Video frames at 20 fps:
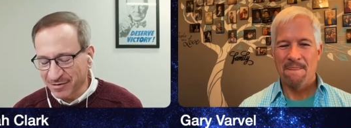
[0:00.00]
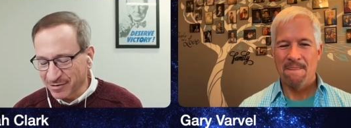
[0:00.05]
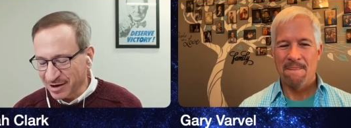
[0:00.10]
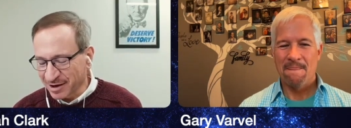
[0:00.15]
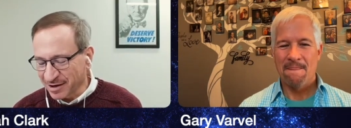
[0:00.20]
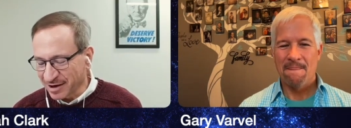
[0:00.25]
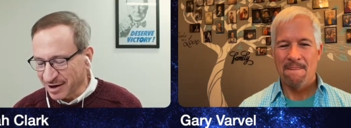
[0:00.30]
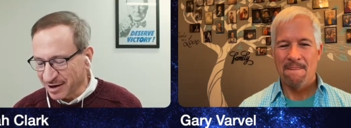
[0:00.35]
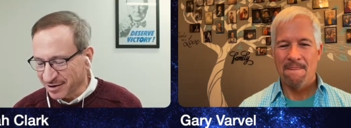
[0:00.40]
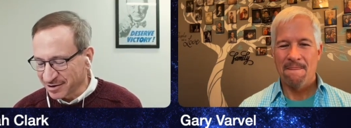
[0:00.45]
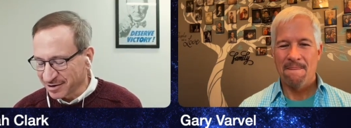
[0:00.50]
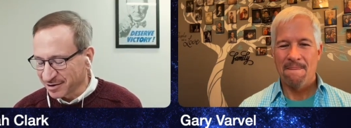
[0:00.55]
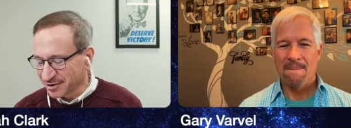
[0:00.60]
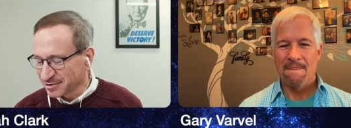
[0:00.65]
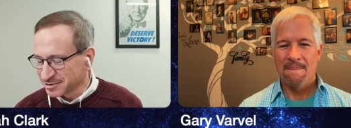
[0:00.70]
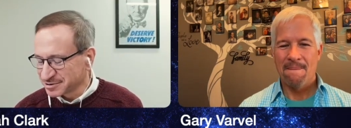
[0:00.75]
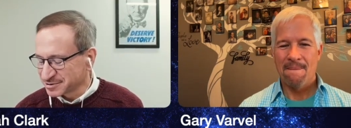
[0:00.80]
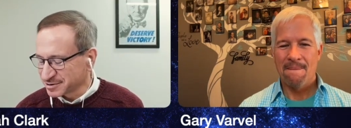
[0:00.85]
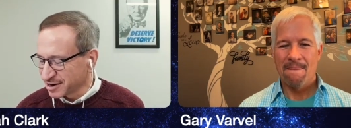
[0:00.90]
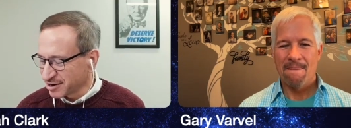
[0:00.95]
Speaker 1: a, I'll
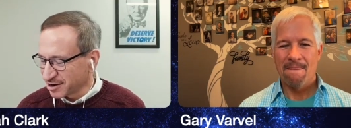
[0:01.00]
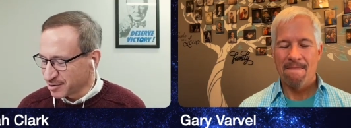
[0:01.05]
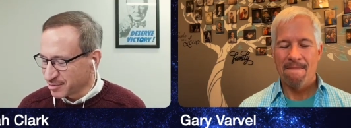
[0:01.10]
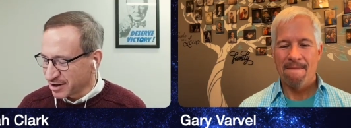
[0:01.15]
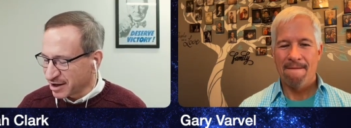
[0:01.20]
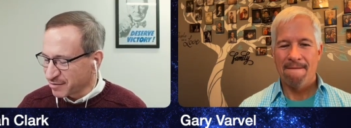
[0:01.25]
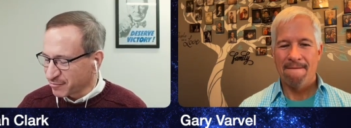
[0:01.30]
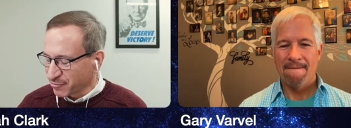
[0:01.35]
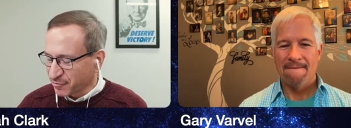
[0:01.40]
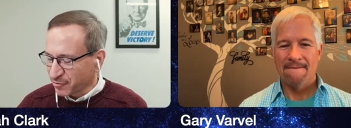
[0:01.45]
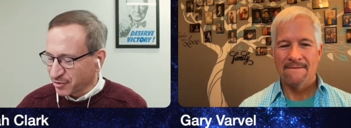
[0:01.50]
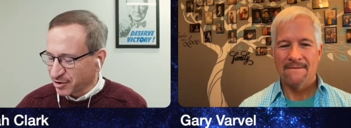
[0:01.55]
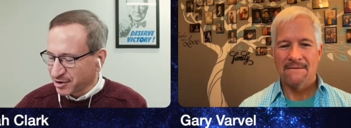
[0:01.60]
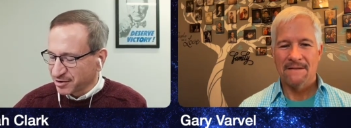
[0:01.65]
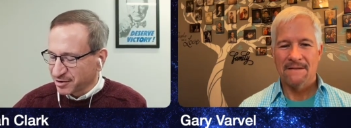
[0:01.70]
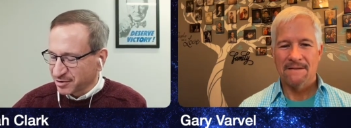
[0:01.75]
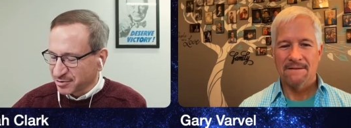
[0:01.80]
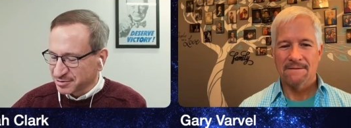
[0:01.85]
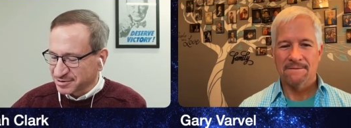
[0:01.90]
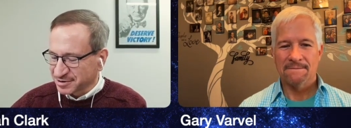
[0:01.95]
close with Gary, but I have a
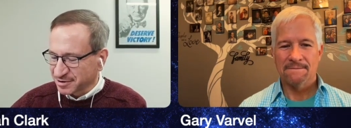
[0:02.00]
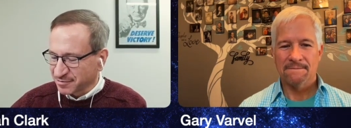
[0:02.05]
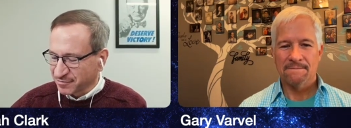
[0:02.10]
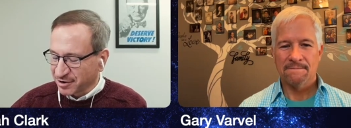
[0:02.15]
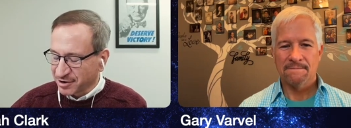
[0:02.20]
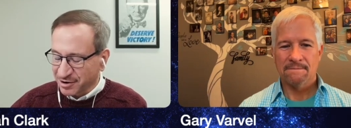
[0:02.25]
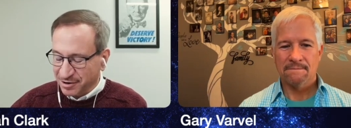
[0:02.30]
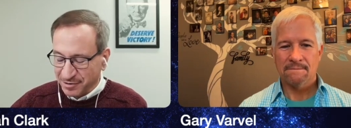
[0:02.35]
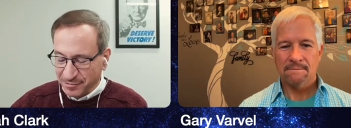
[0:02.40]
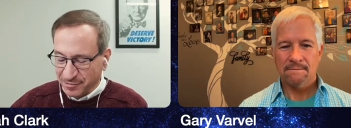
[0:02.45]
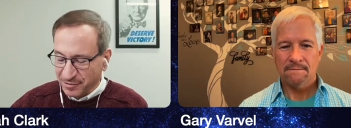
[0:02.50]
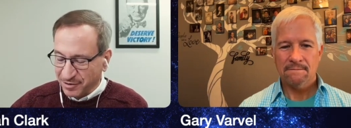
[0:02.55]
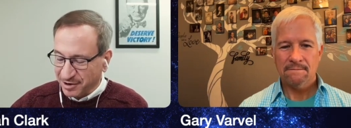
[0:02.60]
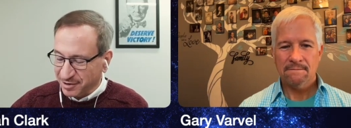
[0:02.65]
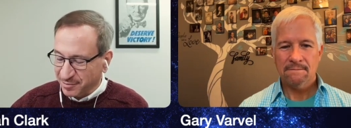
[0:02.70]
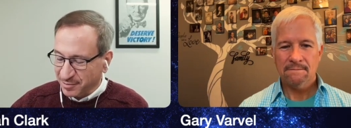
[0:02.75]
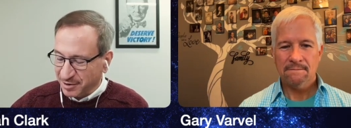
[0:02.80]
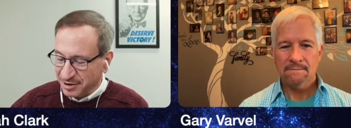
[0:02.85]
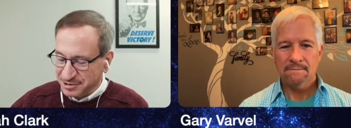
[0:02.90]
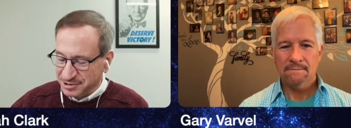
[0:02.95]
friend who's a very good
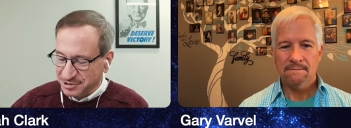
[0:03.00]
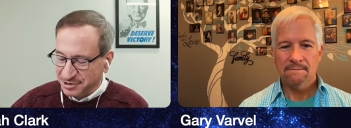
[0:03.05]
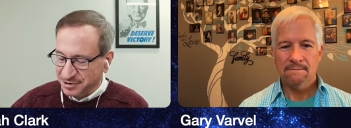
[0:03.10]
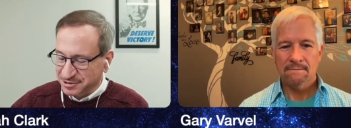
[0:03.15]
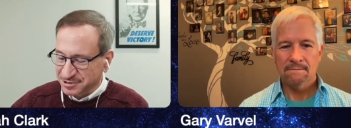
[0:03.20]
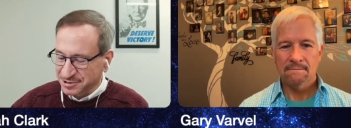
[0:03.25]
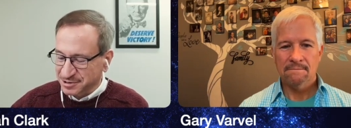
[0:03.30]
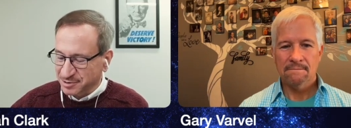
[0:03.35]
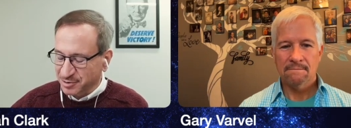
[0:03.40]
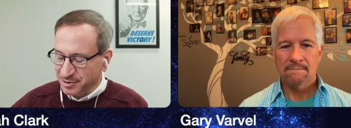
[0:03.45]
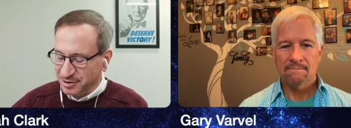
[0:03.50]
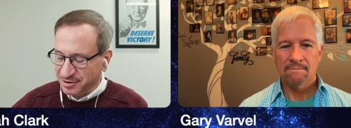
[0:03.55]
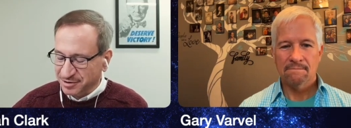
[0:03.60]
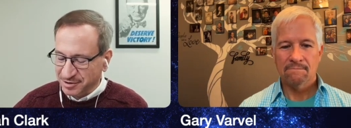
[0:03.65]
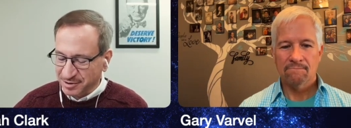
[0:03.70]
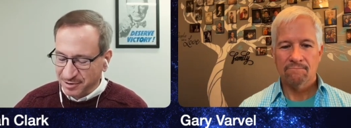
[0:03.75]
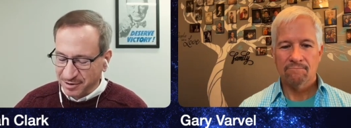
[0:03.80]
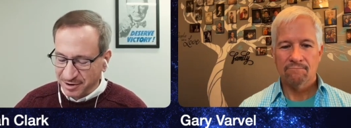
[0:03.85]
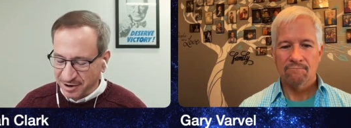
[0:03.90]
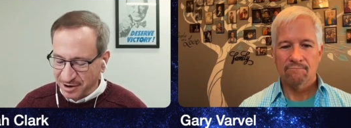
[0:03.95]
friend at my church who
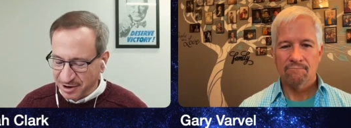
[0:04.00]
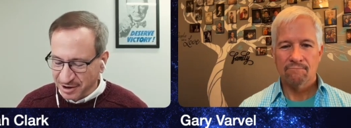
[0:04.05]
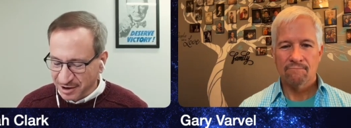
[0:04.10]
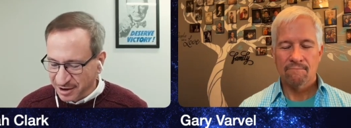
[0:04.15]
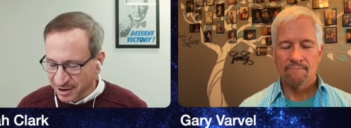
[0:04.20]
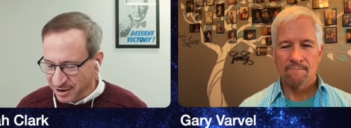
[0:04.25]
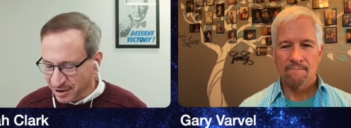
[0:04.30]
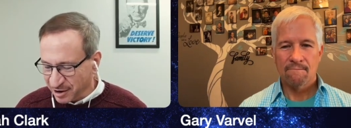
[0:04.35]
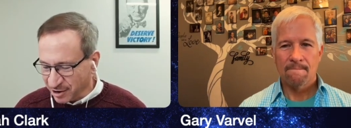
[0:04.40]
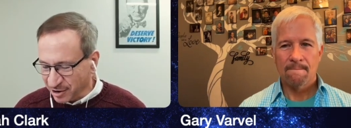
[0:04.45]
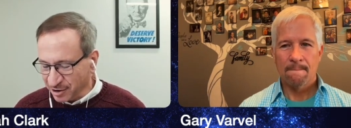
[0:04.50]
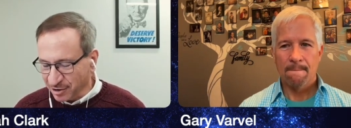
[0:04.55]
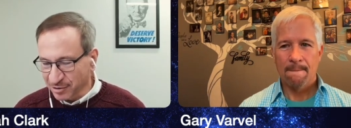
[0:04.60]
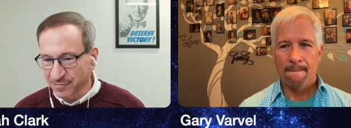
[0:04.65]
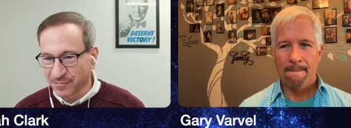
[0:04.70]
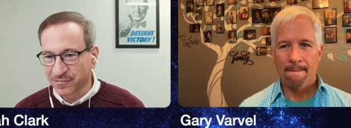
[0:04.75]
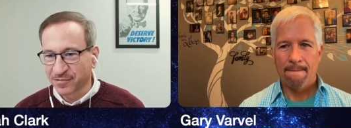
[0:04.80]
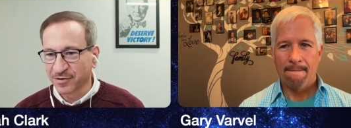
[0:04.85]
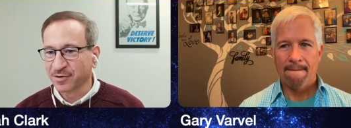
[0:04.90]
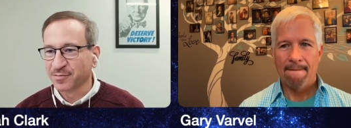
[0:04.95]
went to a
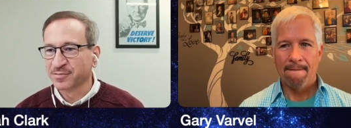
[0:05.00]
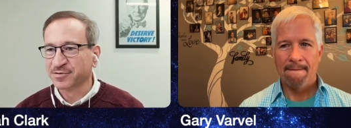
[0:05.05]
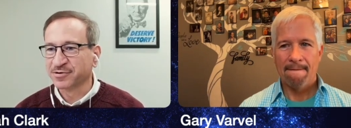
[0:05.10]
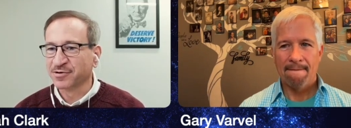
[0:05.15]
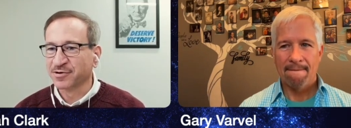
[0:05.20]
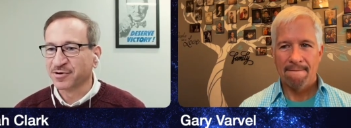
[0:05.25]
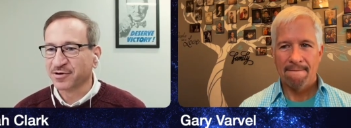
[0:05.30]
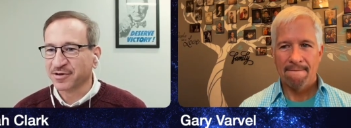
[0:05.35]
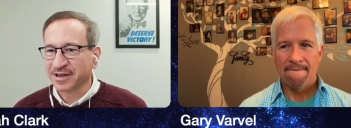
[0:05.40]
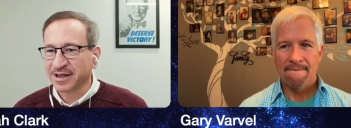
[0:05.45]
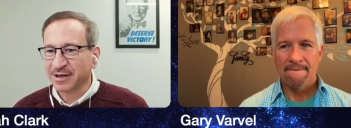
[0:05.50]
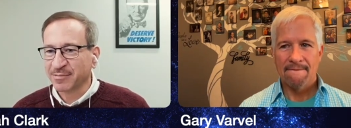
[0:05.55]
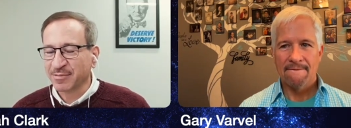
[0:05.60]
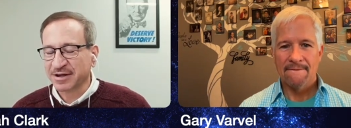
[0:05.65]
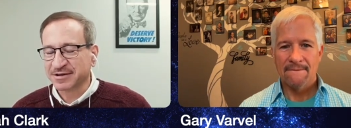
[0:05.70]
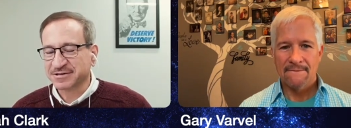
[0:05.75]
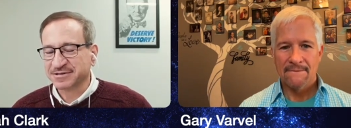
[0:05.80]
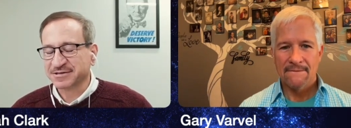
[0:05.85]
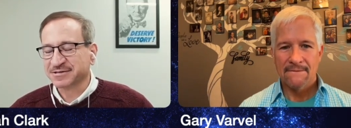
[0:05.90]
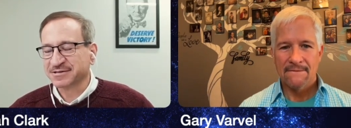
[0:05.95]
art and film school. And he
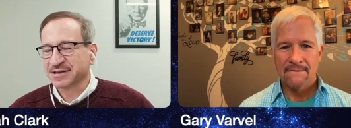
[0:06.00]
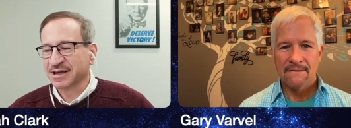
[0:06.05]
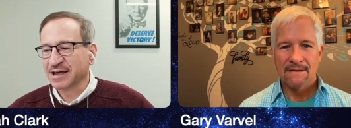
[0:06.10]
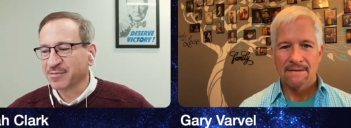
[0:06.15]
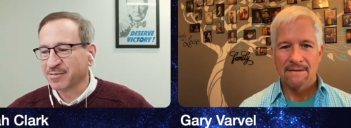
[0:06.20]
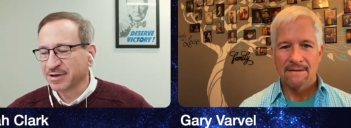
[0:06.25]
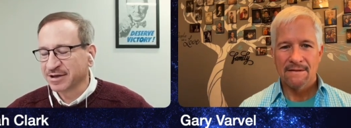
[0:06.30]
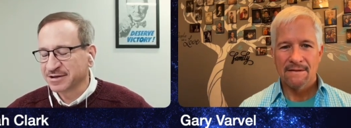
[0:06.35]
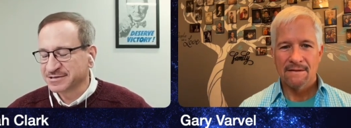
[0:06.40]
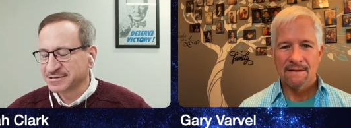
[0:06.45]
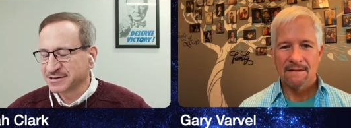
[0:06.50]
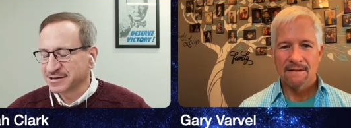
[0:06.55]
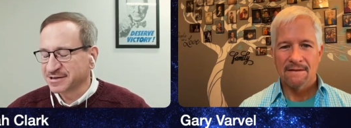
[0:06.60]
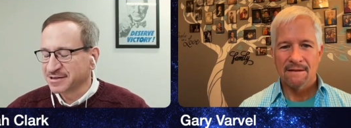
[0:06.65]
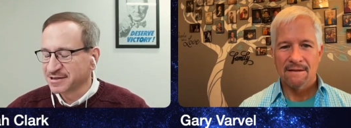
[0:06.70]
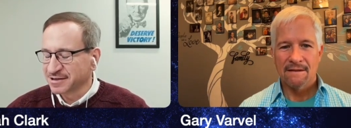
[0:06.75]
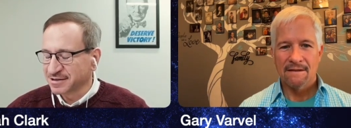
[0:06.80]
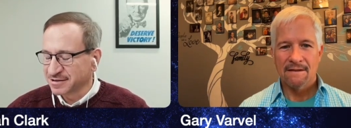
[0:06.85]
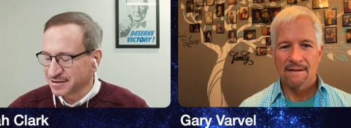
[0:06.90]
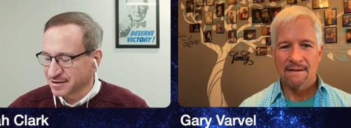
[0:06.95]
makes a statement. He
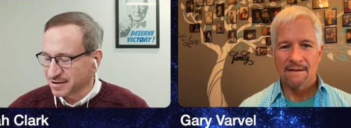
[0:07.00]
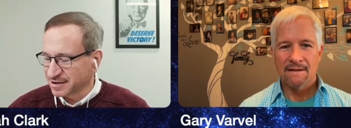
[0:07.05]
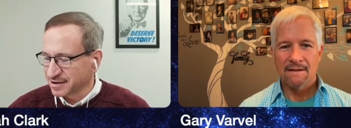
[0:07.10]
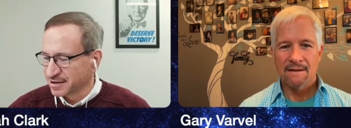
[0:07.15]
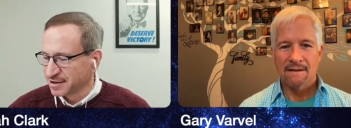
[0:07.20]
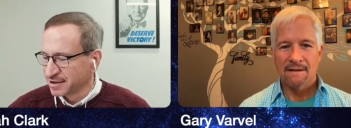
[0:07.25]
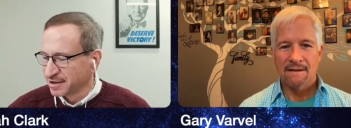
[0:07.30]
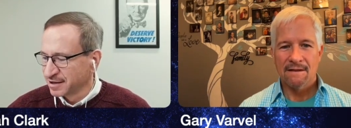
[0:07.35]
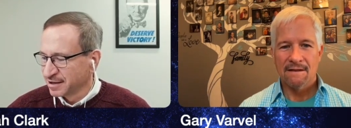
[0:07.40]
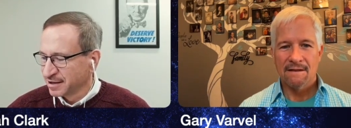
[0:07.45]
said that, uh,